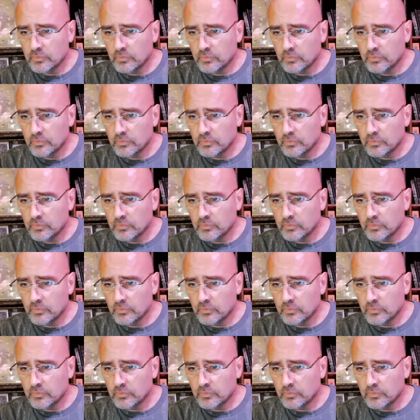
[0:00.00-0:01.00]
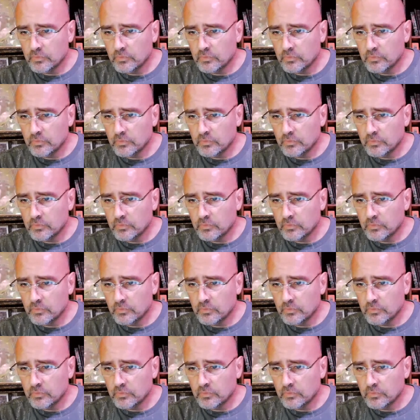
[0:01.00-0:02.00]
There's no difference.
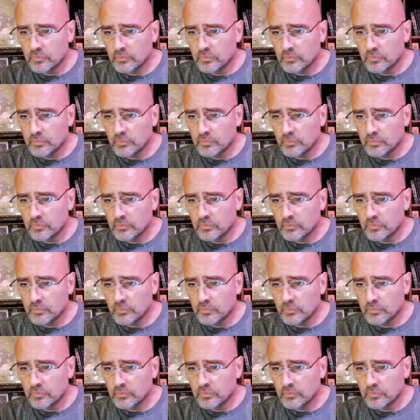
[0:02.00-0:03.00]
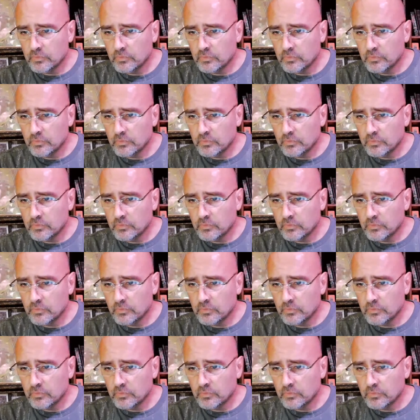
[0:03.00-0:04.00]
Rome is Babylon today.
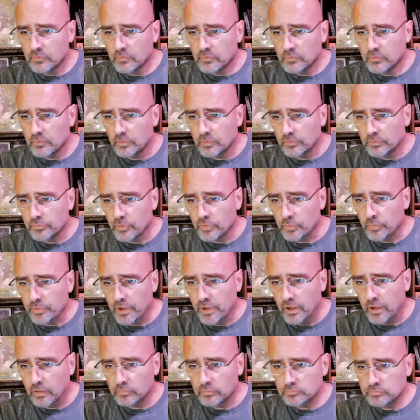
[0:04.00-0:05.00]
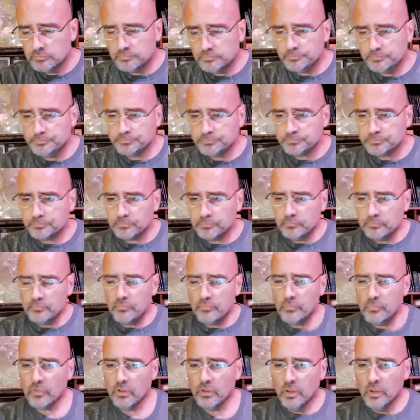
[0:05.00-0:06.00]
There is no doubt.
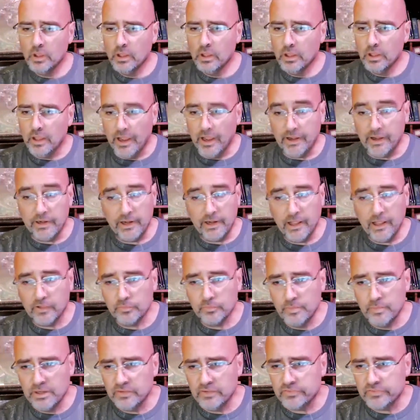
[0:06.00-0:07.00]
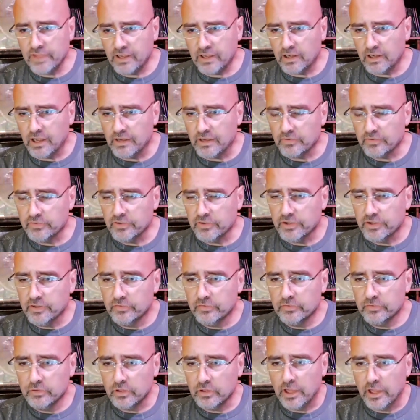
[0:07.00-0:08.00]
And it has many satellite
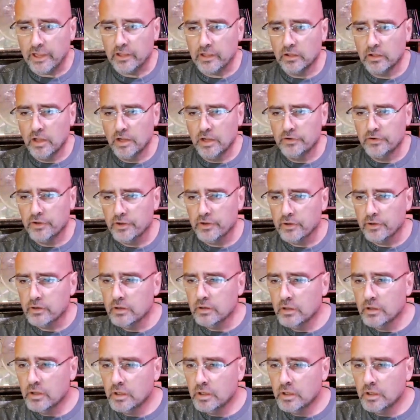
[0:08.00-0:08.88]
cities like London.